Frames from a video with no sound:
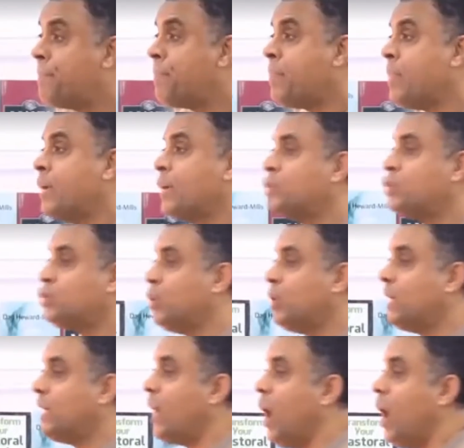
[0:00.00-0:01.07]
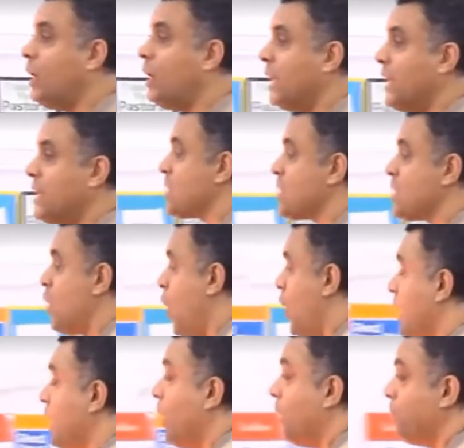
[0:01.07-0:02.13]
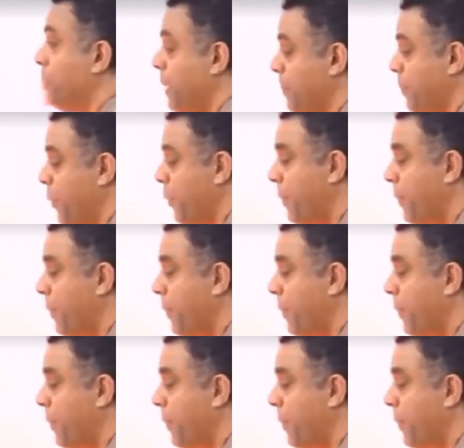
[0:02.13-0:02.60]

So God is calling on people